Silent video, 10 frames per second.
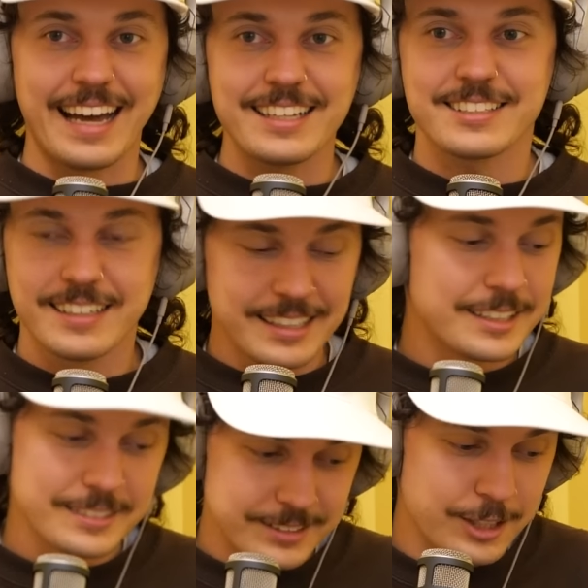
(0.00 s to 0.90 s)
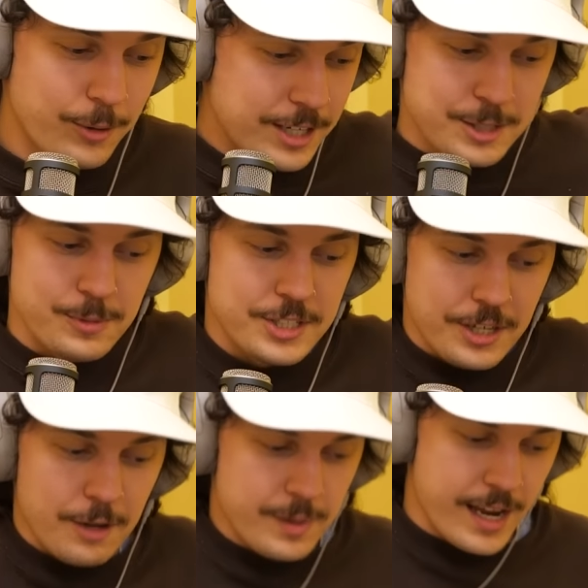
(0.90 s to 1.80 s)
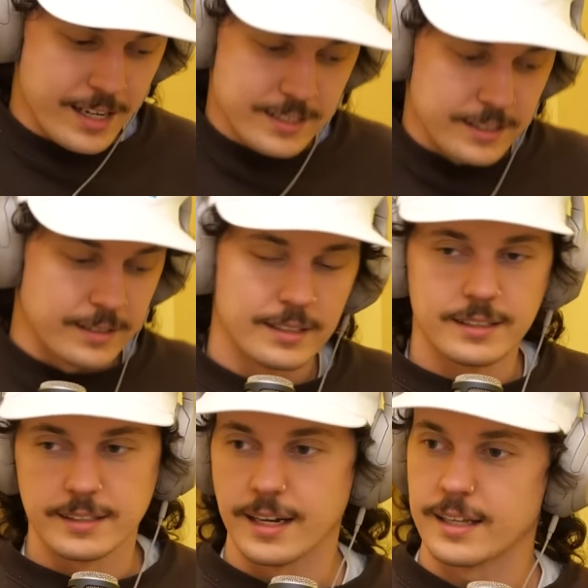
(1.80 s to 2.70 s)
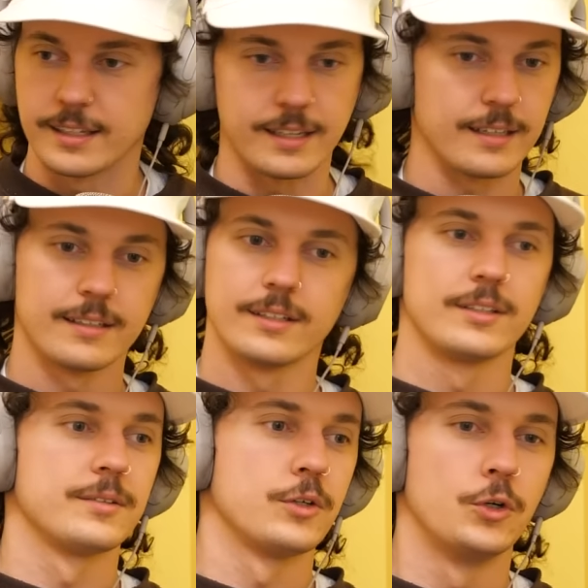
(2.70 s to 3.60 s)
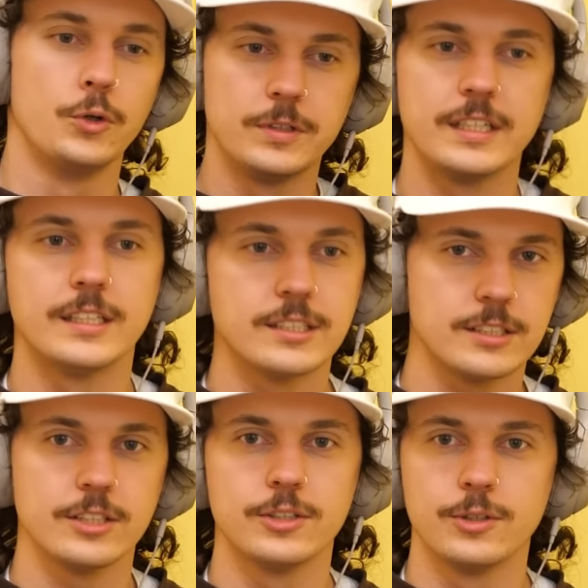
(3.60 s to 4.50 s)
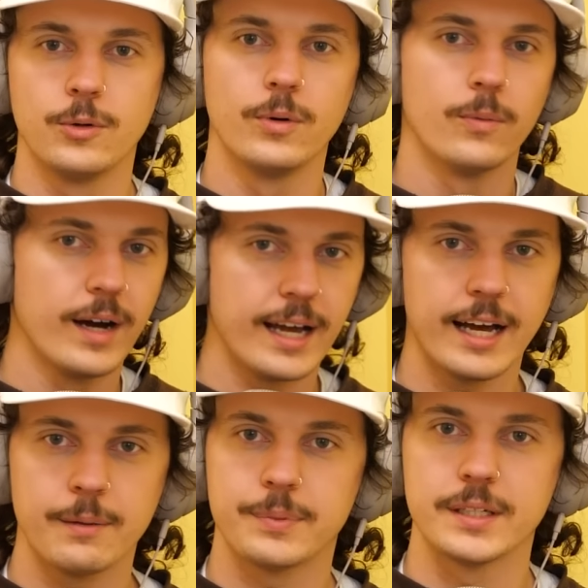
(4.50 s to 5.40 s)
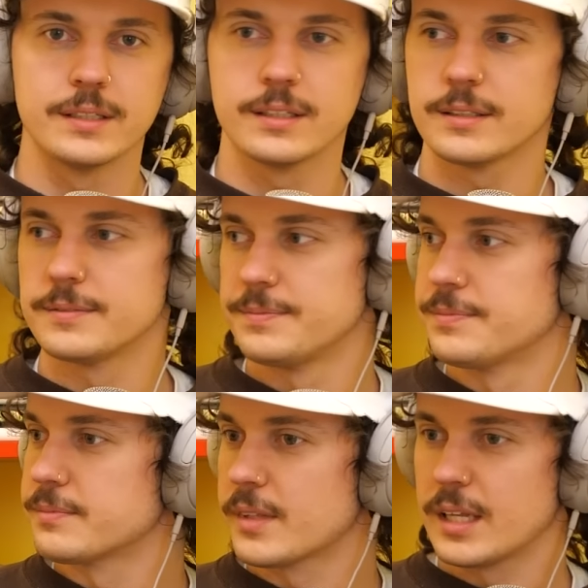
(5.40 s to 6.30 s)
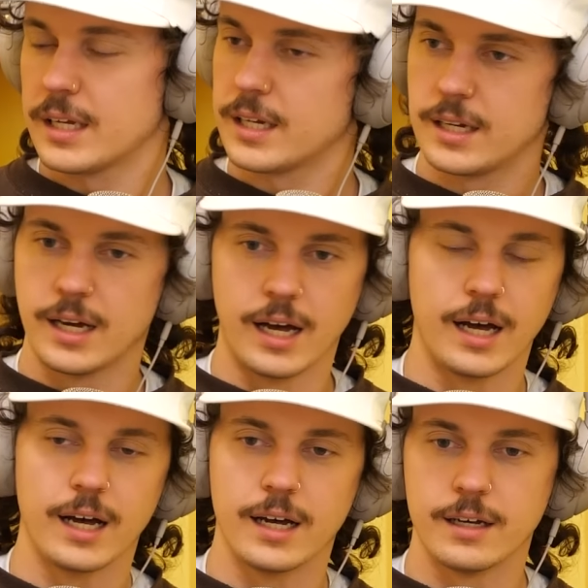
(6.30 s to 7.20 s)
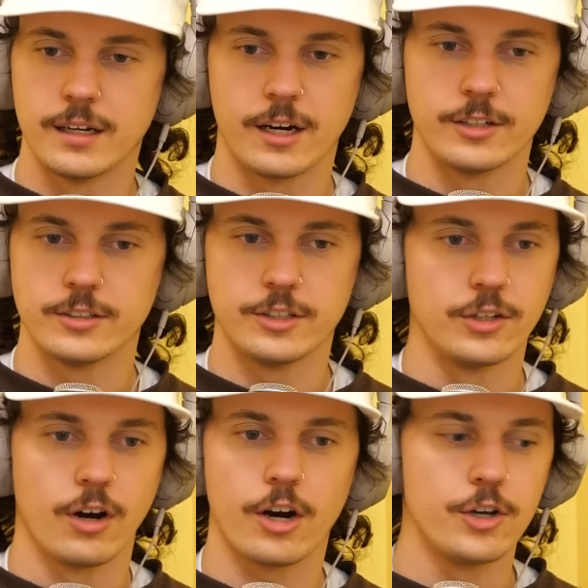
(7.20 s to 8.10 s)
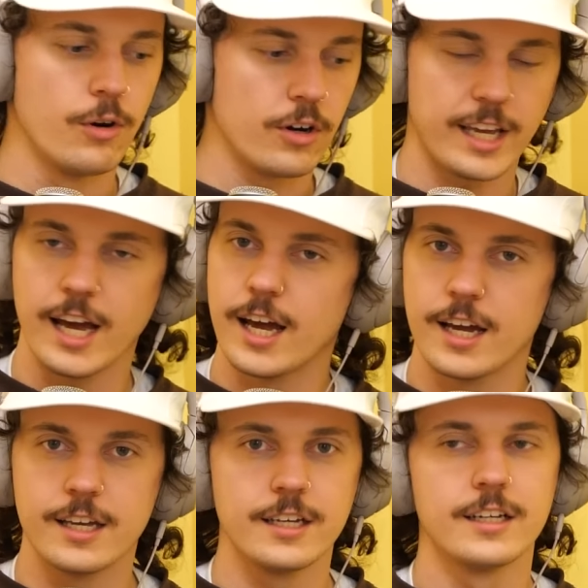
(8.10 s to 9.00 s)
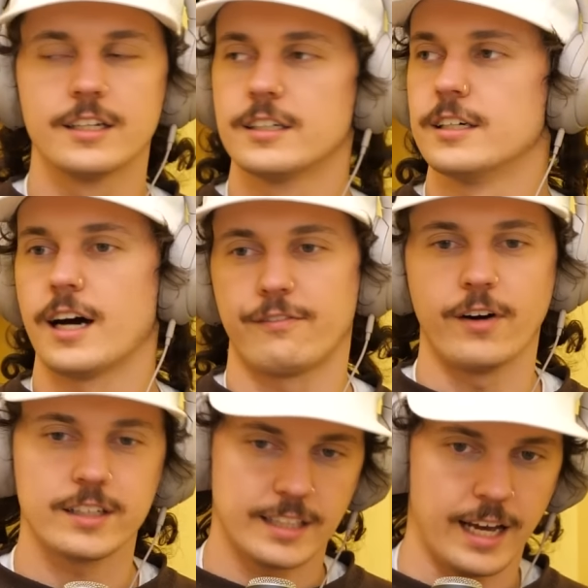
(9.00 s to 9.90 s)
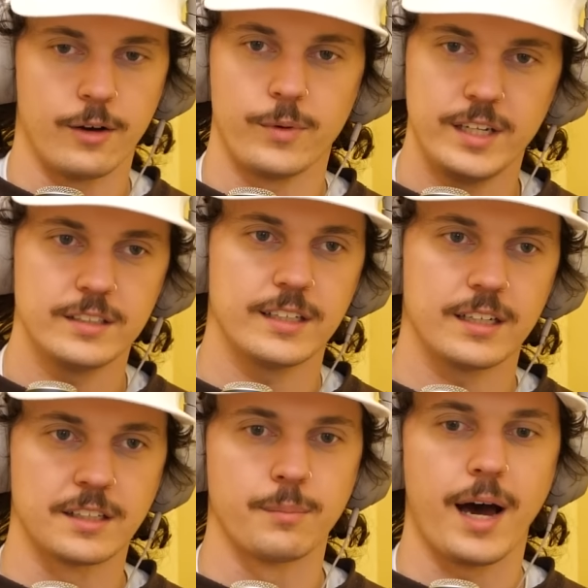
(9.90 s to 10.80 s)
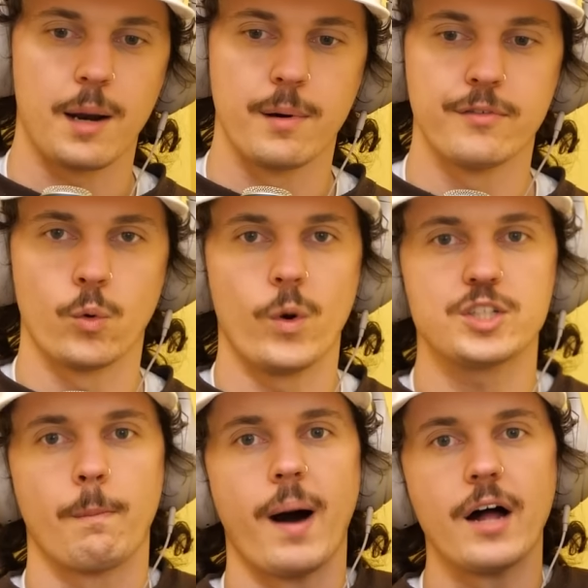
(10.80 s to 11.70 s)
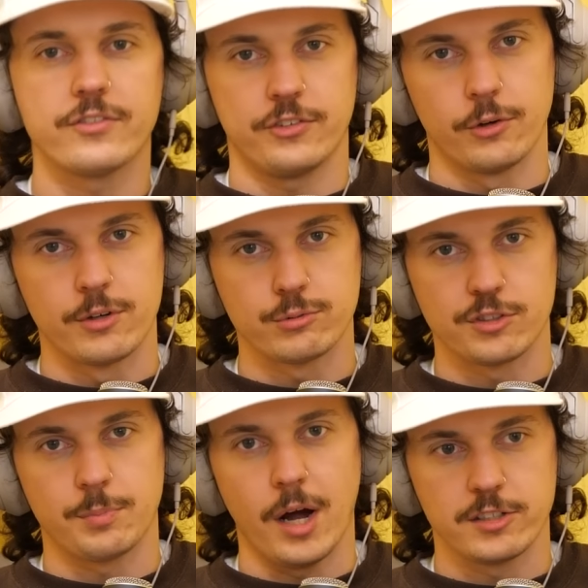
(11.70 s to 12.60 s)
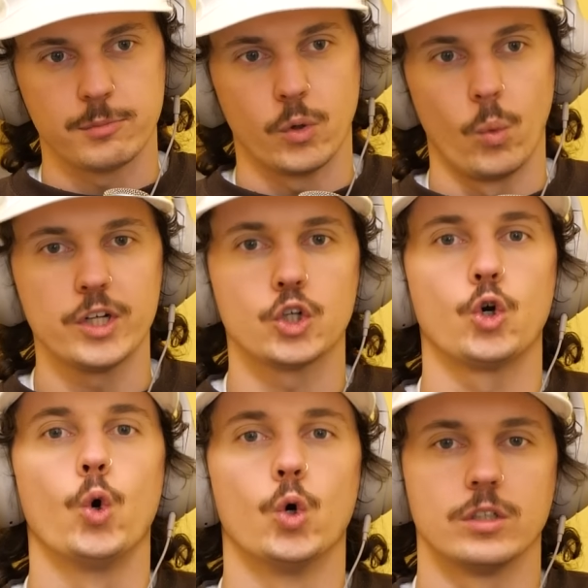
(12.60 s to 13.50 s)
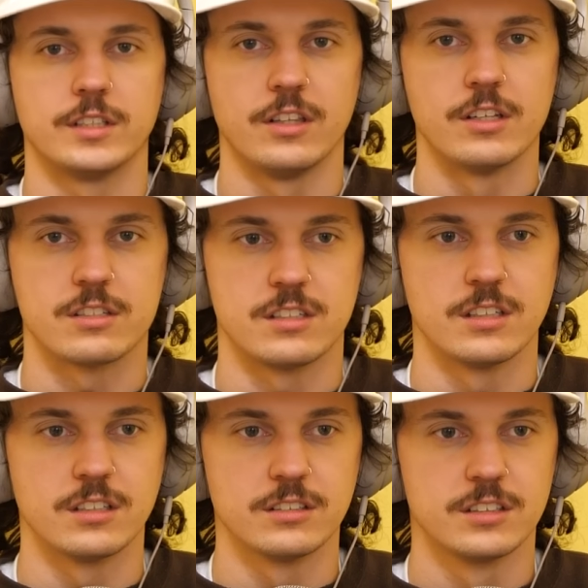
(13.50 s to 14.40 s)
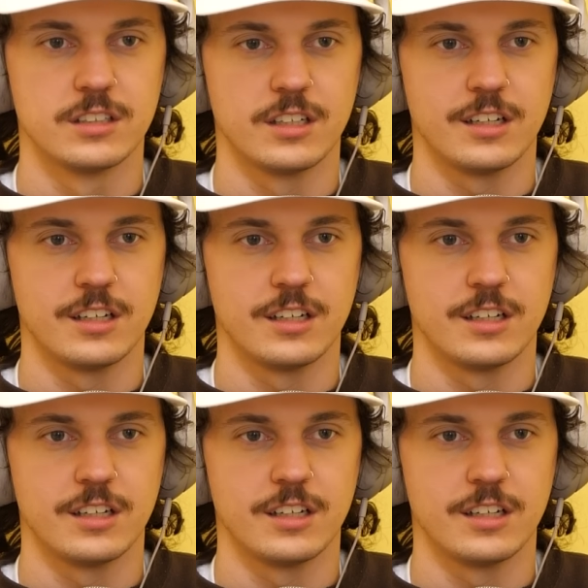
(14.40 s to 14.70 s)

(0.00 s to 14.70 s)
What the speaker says: That's the question we should all be asking. Not like, who did this to you? What happened? Are you okay? Fuck that. We need to get to the bottom of it. Which monster is responsible? What ghoul did this to you?